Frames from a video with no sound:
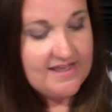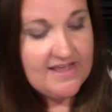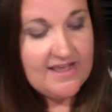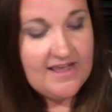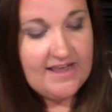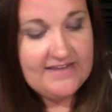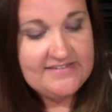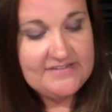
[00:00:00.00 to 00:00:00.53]

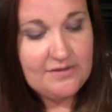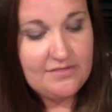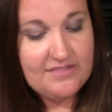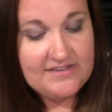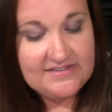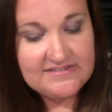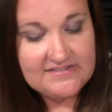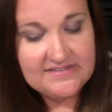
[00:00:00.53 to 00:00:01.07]
And so
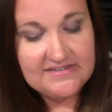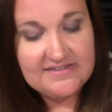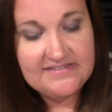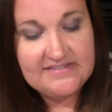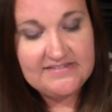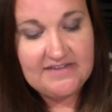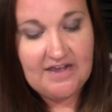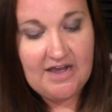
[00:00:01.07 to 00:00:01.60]
this
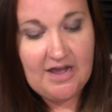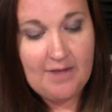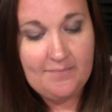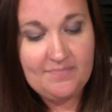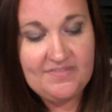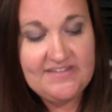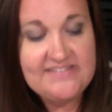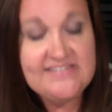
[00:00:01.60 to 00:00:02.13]

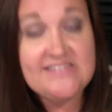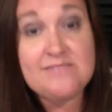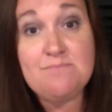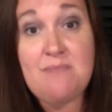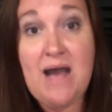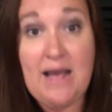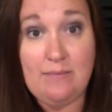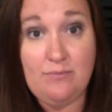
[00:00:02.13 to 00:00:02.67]
is
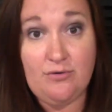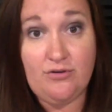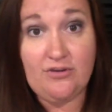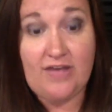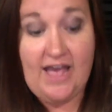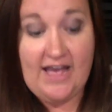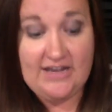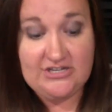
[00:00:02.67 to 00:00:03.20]
my book,
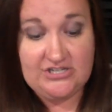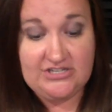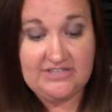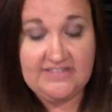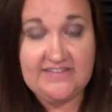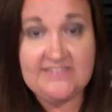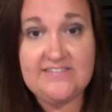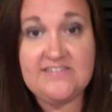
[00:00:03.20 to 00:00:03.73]
actually.
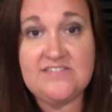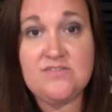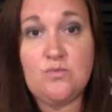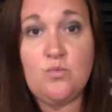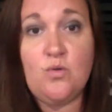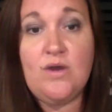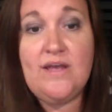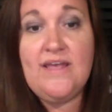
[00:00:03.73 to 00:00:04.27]
This is the
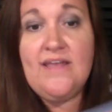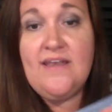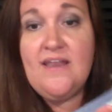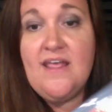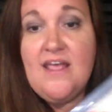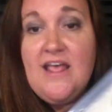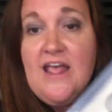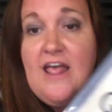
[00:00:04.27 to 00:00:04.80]
one
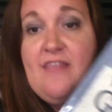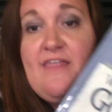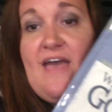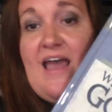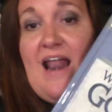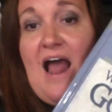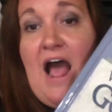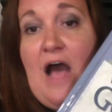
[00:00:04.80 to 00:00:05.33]

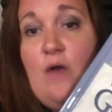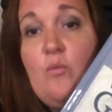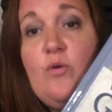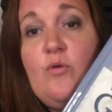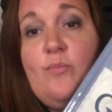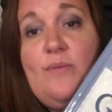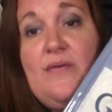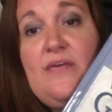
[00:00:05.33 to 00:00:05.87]
that I
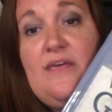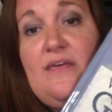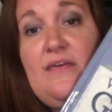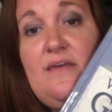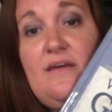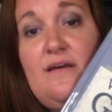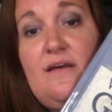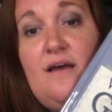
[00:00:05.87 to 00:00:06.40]
will be
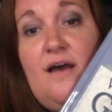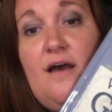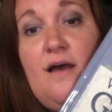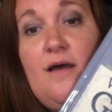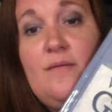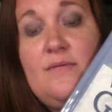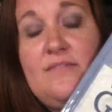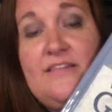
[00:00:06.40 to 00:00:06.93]

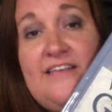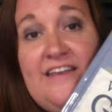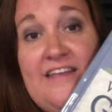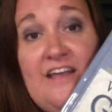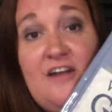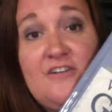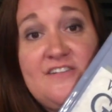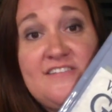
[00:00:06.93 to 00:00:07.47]
leading
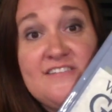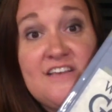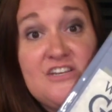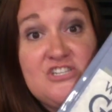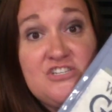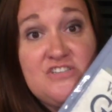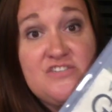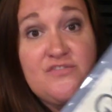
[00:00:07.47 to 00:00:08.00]
our
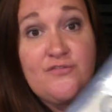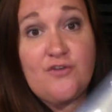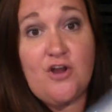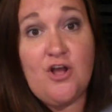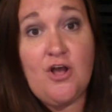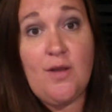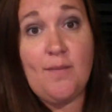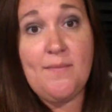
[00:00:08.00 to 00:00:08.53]
discussions
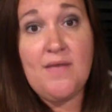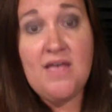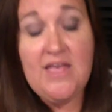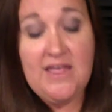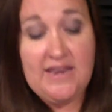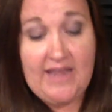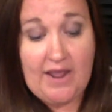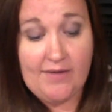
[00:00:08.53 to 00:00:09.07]
from.
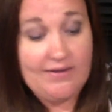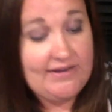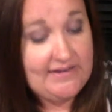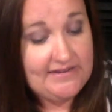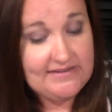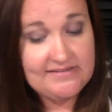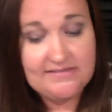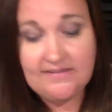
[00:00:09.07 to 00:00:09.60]
Now, it
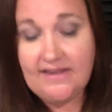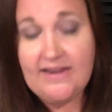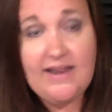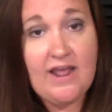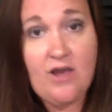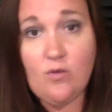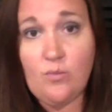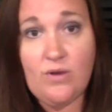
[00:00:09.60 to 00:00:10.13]
is laid
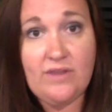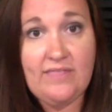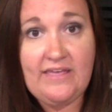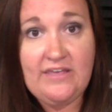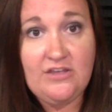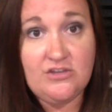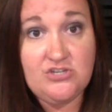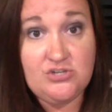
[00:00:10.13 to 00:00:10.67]
out where they
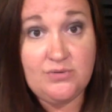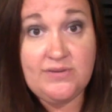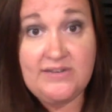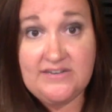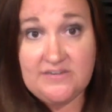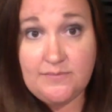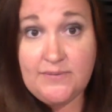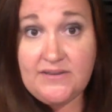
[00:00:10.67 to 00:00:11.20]
could do it
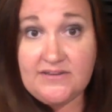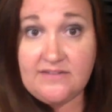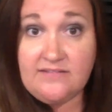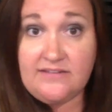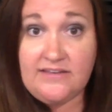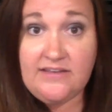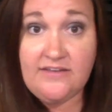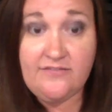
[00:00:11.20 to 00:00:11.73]

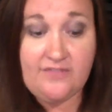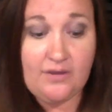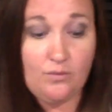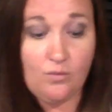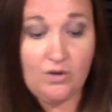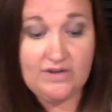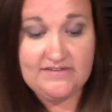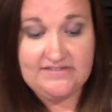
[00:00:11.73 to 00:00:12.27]
independently if they
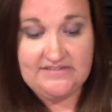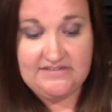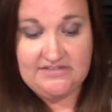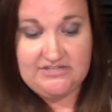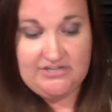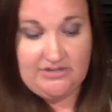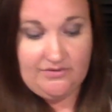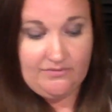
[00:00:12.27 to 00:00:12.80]
wanted to.